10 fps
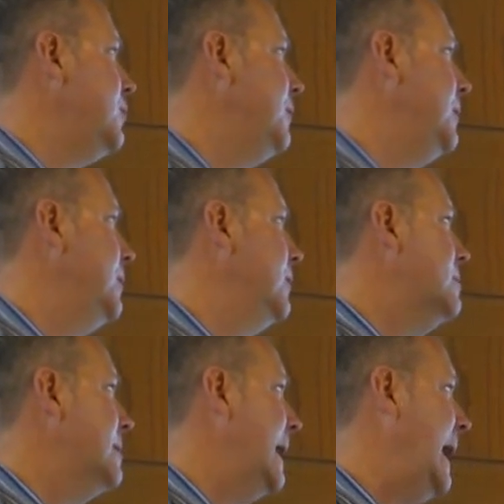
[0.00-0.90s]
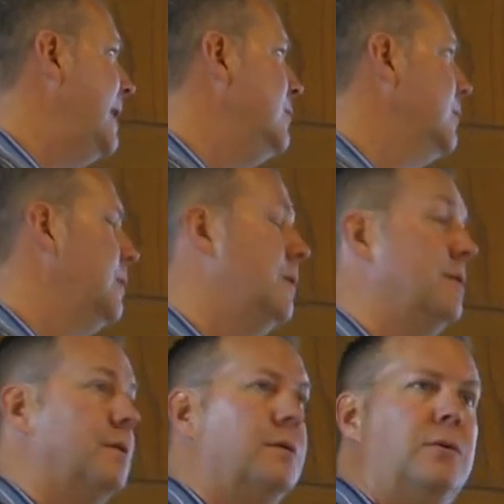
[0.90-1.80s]
review, the annual
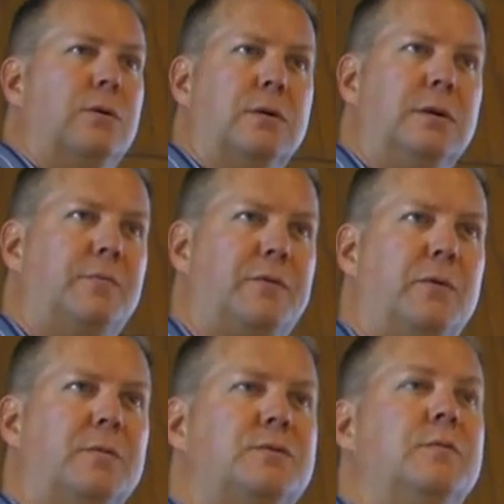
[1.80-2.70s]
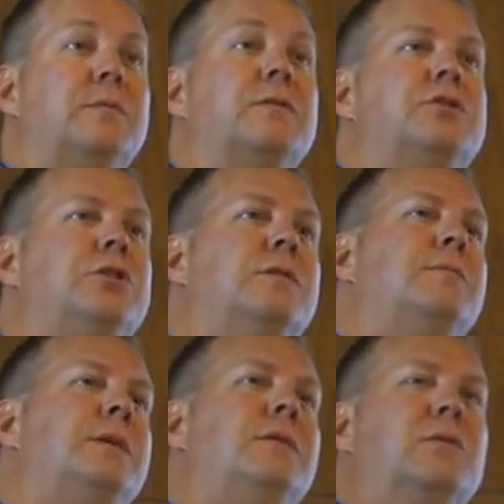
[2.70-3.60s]
or quarterly performance review shouldn't
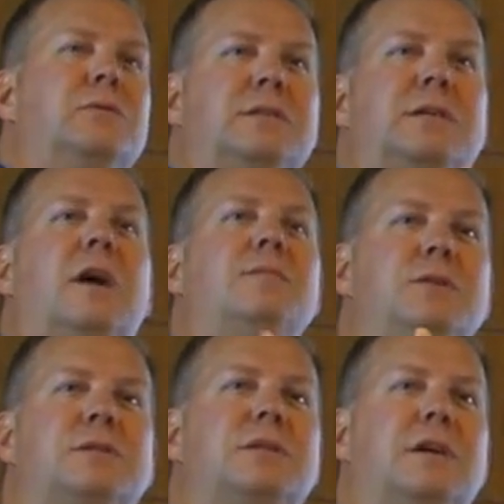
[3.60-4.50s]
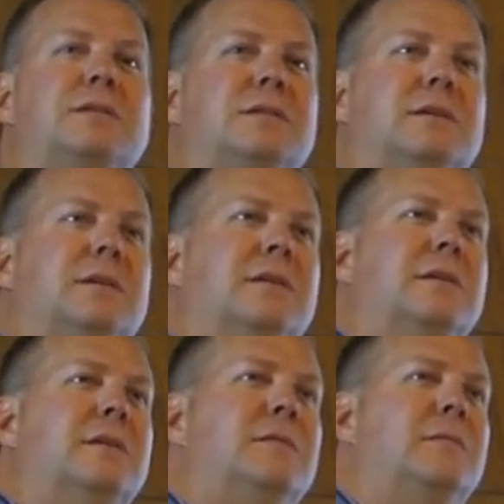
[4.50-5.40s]
be the only time you discuss
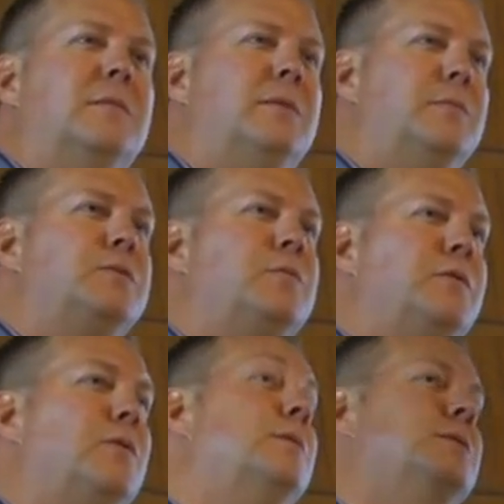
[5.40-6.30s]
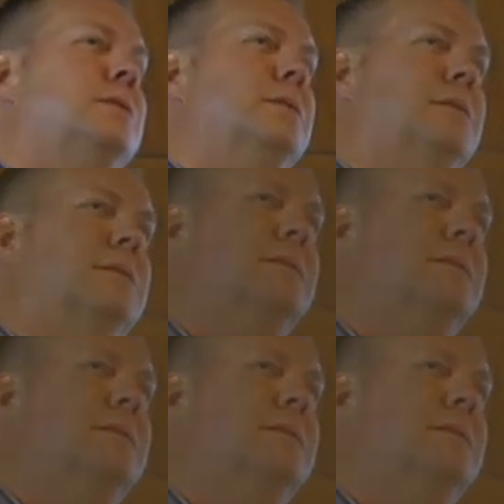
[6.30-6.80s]
people's performance. So